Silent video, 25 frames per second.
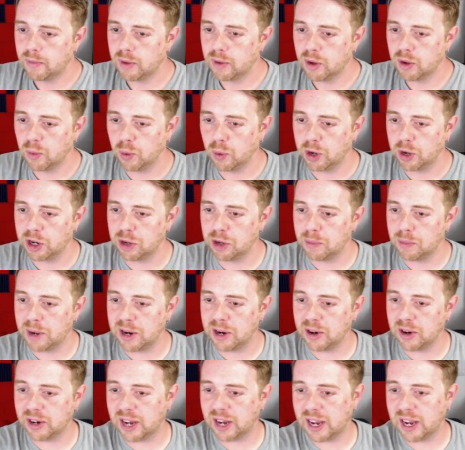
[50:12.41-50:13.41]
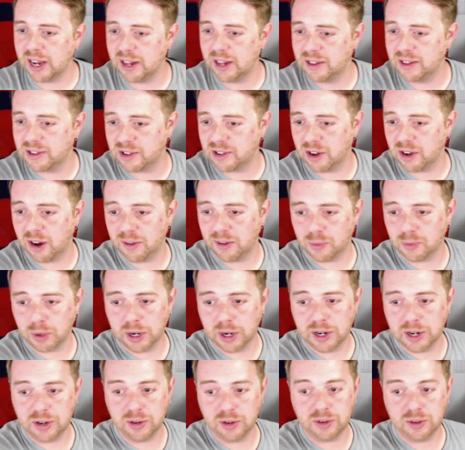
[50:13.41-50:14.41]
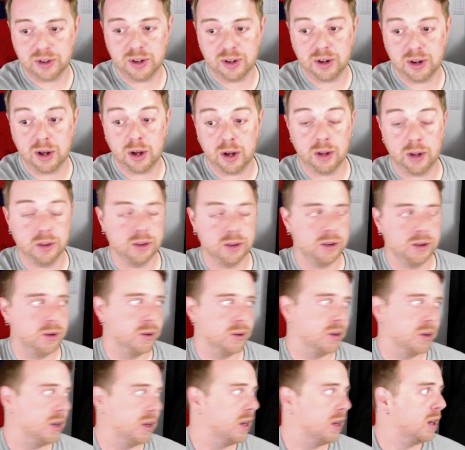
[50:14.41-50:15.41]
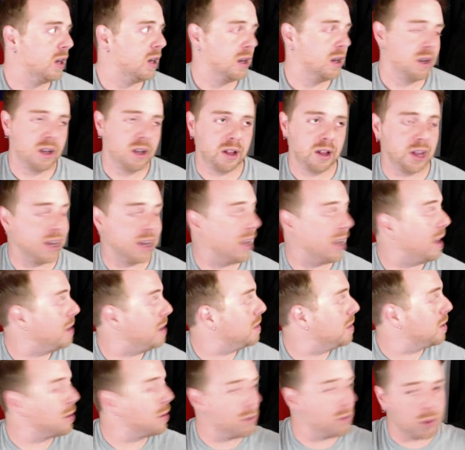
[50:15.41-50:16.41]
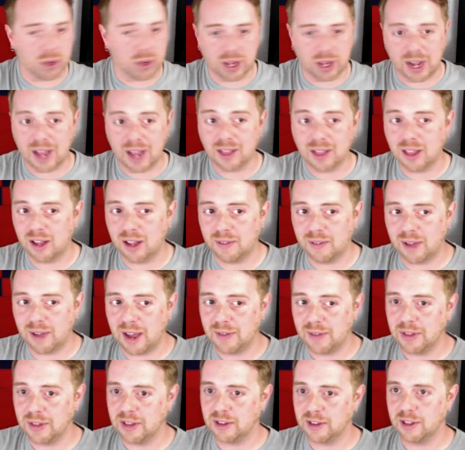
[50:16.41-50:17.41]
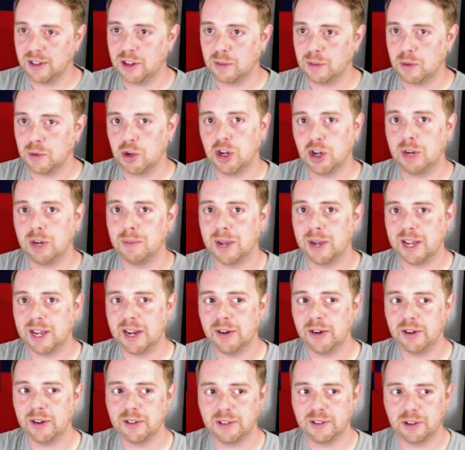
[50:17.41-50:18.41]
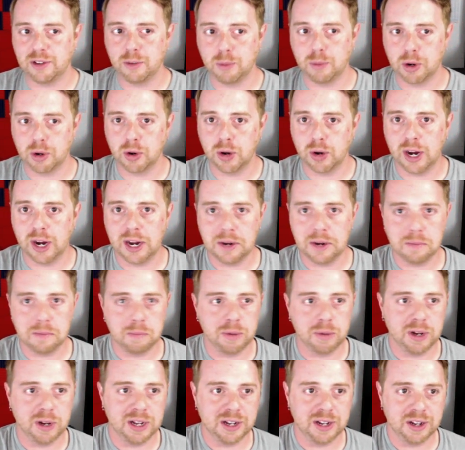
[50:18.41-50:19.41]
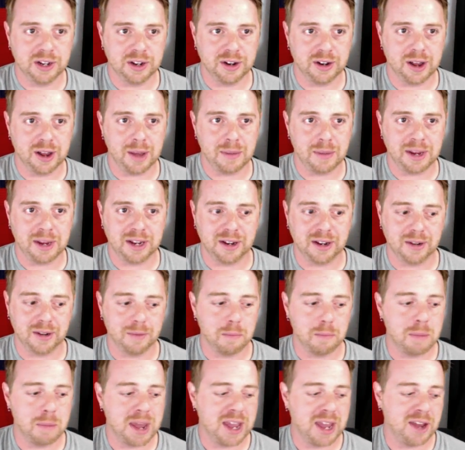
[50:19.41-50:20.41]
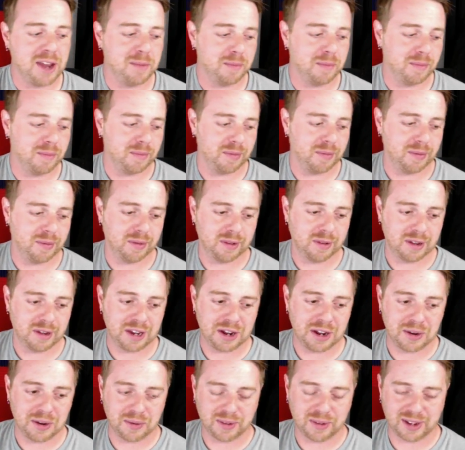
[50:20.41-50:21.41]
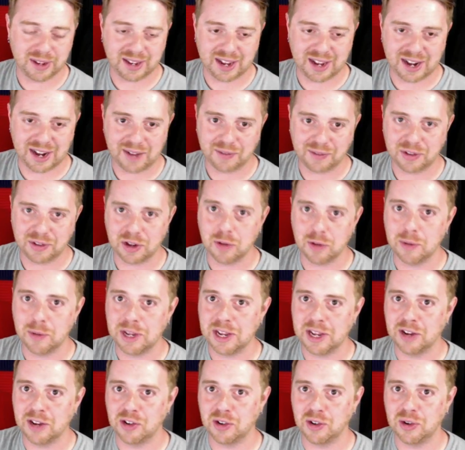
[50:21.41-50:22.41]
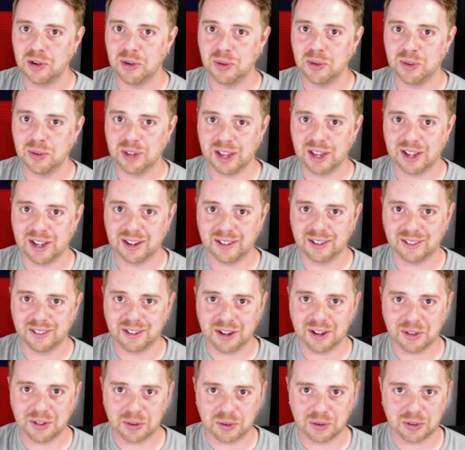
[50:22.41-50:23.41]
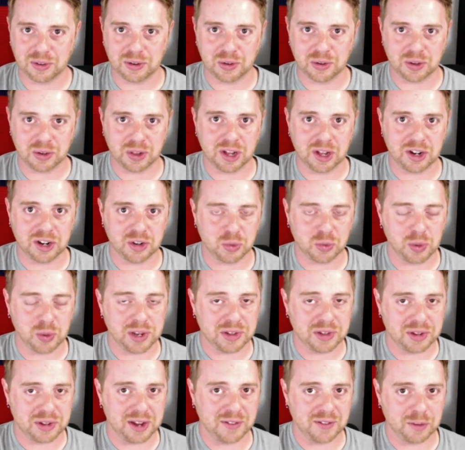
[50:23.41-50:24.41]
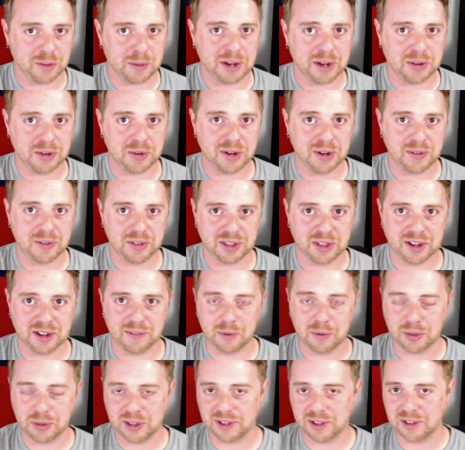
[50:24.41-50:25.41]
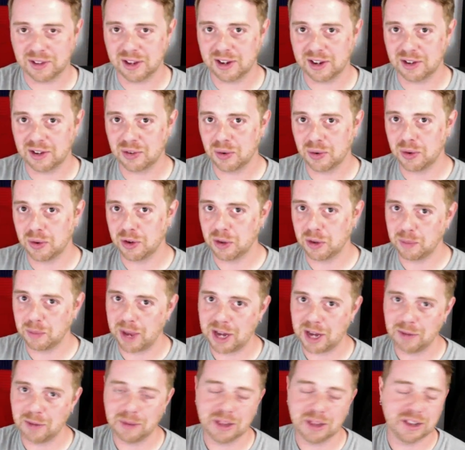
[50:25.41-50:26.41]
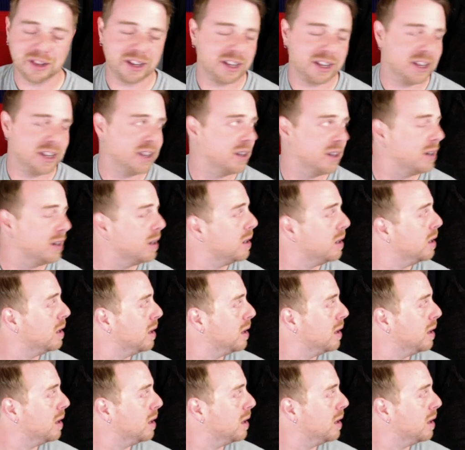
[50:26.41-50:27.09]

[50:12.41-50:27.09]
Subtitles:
Working on my arcade software issues. Oh, dude. Like, don't get me wrong. Like, I love having this machine back here, and it's super great. But, I mean, MAME, can have so many issues, and there's a lot of tweaks that you have to make to and everything for things like controller compatibility and,